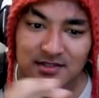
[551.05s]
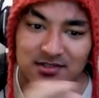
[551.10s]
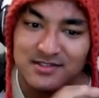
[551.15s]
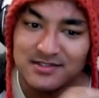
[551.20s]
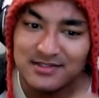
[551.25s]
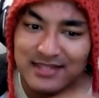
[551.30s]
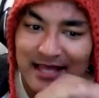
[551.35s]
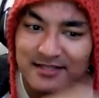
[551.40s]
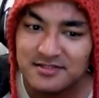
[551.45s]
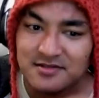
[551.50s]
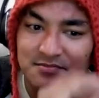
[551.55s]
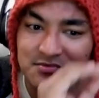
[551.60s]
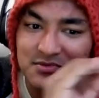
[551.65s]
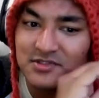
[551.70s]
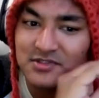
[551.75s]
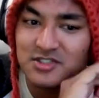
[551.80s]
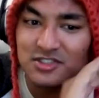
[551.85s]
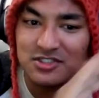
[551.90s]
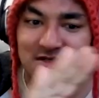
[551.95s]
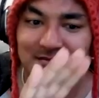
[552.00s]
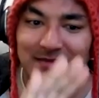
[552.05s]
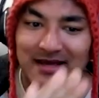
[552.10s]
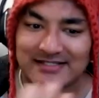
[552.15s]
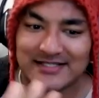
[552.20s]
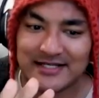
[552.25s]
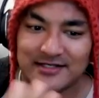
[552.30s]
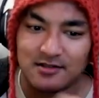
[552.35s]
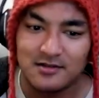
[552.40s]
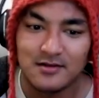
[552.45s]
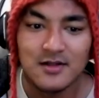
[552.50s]
So that option doesn't match
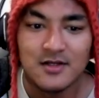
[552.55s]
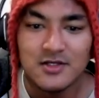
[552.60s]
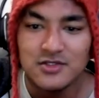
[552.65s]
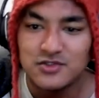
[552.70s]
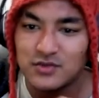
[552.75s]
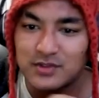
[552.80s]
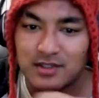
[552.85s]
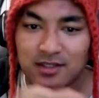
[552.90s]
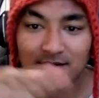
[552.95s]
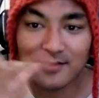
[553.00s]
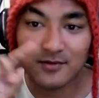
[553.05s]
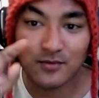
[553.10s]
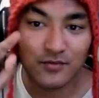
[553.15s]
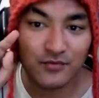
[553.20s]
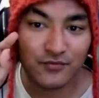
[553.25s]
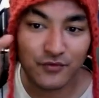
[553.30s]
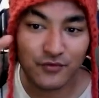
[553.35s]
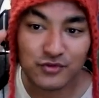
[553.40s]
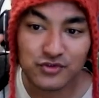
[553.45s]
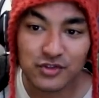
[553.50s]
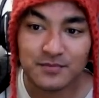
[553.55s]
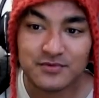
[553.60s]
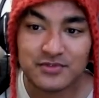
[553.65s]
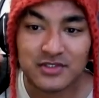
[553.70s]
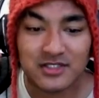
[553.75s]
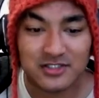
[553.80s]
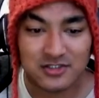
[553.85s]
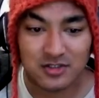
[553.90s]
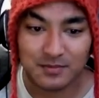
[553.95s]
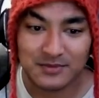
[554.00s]
at all. So here, 4th
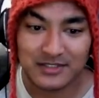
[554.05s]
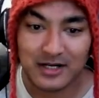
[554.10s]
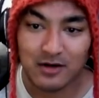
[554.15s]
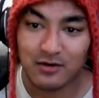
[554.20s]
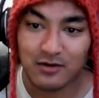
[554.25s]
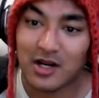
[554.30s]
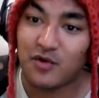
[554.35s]
option is opted out.